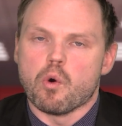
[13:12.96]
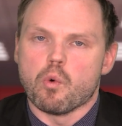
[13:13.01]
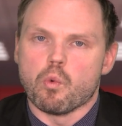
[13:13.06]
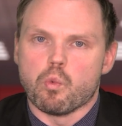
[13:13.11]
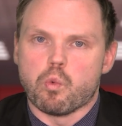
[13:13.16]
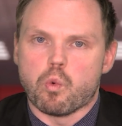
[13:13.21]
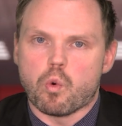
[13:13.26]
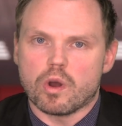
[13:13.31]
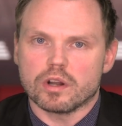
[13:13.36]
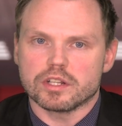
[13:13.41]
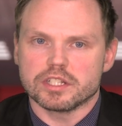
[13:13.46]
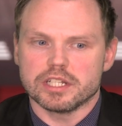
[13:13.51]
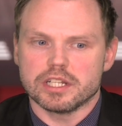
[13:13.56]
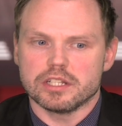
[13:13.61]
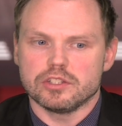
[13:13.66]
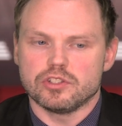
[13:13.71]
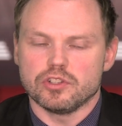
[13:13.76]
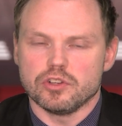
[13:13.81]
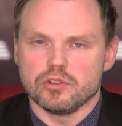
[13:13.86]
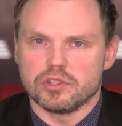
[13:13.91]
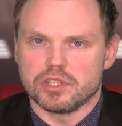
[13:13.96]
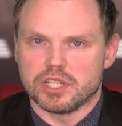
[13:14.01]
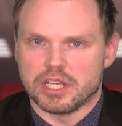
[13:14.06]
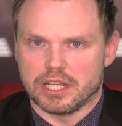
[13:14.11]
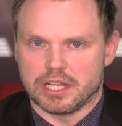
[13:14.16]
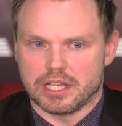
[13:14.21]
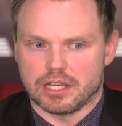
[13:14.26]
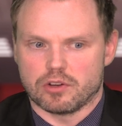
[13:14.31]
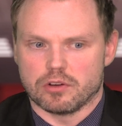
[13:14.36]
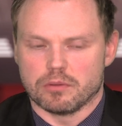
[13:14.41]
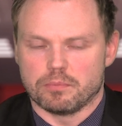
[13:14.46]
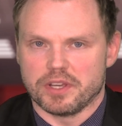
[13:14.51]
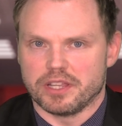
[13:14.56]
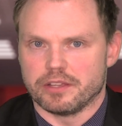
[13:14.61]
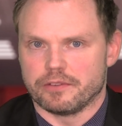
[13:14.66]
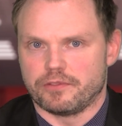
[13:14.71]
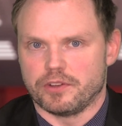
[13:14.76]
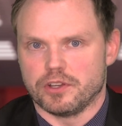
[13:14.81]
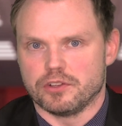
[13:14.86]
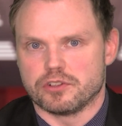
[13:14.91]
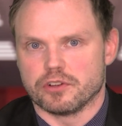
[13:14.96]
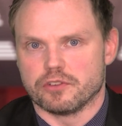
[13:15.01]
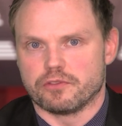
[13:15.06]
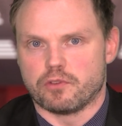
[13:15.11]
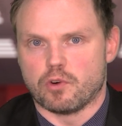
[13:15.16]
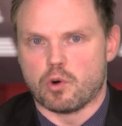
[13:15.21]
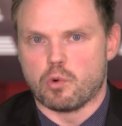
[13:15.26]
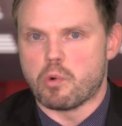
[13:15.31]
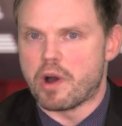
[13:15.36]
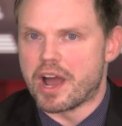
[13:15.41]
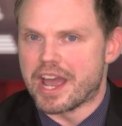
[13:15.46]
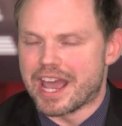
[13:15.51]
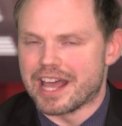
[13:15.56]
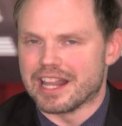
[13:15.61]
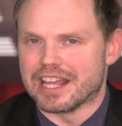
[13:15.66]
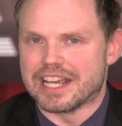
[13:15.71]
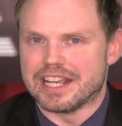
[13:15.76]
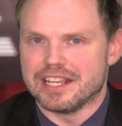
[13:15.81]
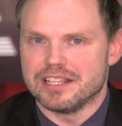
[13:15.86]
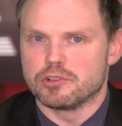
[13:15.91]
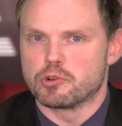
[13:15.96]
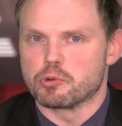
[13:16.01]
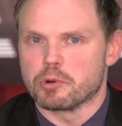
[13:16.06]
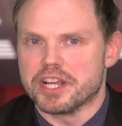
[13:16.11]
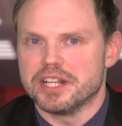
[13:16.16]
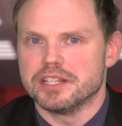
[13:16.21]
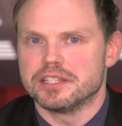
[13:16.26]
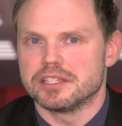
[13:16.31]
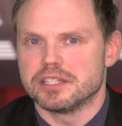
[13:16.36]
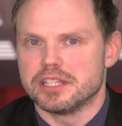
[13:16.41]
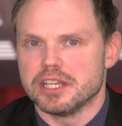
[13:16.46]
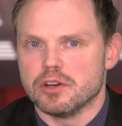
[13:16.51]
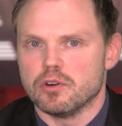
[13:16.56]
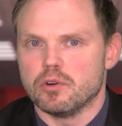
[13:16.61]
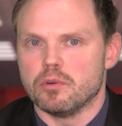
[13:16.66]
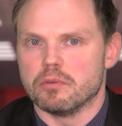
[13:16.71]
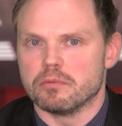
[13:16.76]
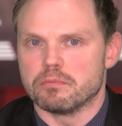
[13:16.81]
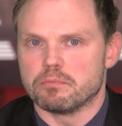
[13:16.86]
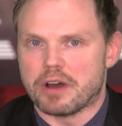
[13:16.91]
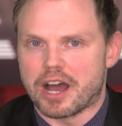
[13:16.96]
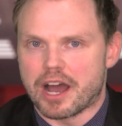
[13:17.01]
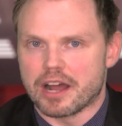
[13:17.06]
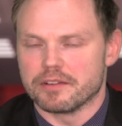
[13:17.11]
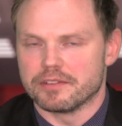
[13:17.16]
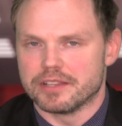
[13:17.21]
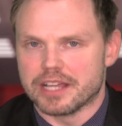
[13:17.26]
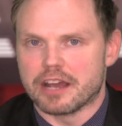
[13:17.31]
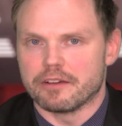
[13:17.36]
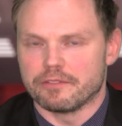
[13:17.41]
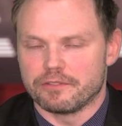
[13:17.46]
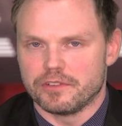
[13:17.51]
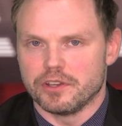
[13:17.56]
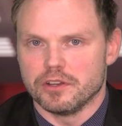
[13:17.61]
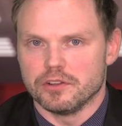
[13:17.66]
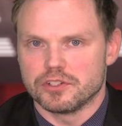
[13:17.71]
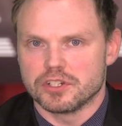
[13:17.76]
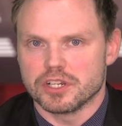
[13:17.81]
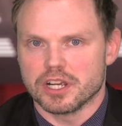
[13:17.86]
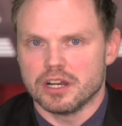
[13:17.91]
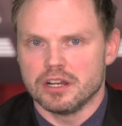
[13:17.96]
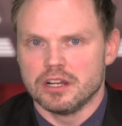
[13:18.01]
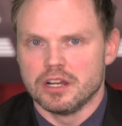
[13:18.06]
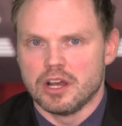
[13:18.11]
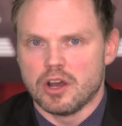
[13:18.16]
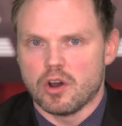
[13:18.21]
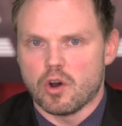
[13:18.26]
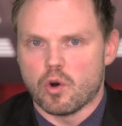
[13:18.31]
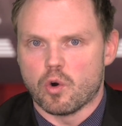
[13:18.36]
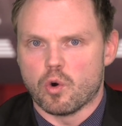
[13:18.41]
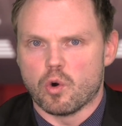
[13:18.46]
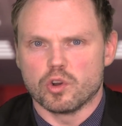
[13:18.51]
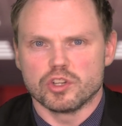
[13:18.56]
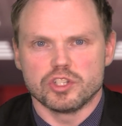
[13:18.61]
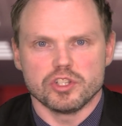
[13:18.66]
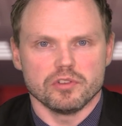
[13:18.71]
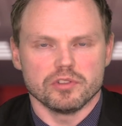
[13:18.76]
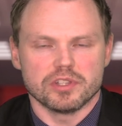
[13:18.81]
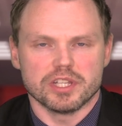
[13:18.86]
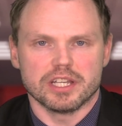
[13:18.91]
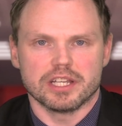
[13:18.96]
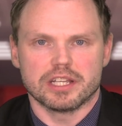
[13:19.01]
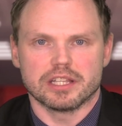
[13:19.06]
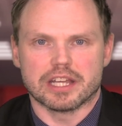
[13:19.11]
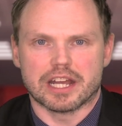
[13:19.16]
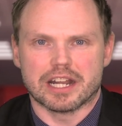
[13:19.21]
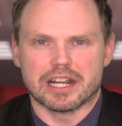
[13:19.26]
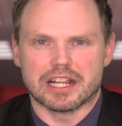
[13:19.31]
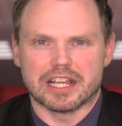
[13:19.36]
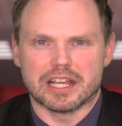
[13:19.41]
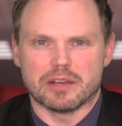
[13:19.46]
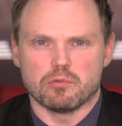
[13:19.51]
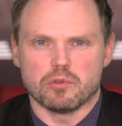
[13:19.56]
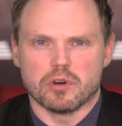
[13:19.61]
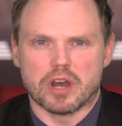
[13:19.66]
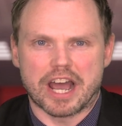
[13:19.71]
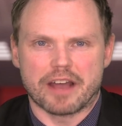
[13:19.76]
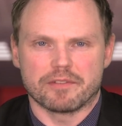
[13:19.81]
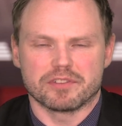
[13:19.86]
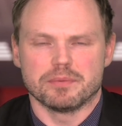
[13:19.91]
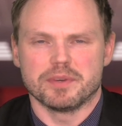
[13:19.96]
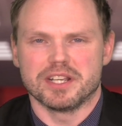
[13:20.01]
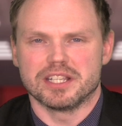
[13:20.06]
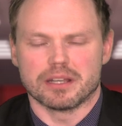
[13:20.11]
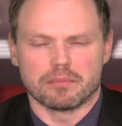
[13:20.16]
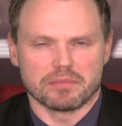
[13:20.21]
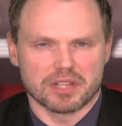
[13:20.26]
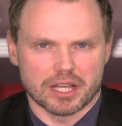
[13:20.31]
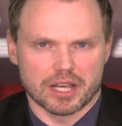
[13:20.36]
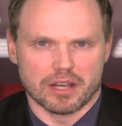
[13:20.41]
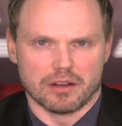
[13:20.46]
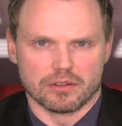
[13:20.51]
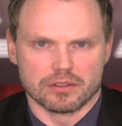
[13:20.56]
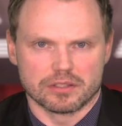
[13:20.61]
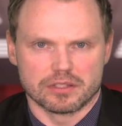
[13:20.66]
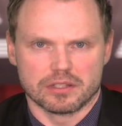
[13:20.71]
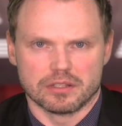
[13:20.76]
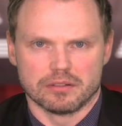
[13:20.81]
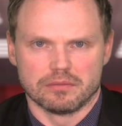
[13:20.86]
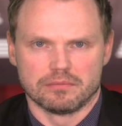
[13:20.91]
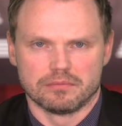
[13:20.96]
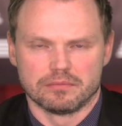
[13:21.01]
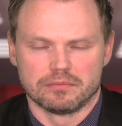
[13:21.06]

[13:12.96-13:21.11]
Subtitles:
What do you think could be the future for Whyalla? Is green steel part of that future? Or do you think that it will have to be something else?